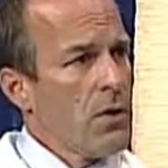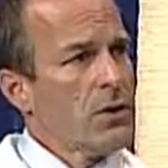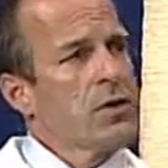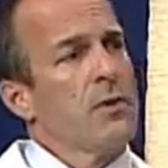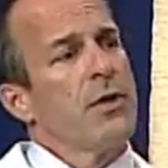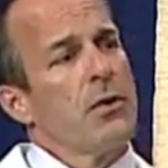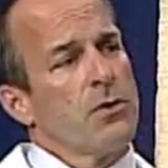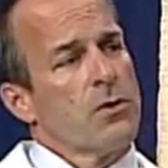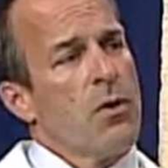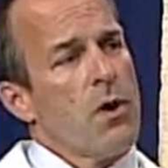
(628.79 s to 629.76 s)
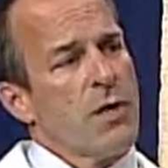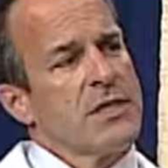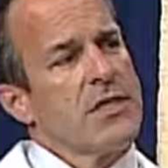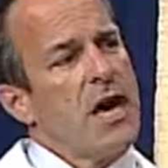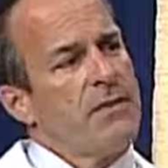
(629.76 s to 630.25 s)
or something goes wrong where
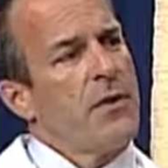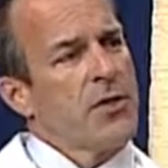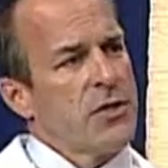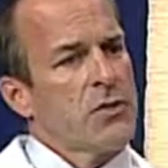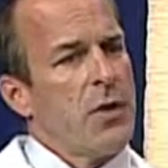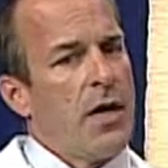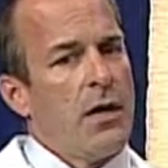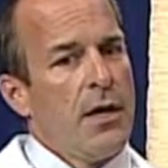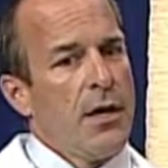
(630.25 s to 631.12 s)
it's not functioning as well,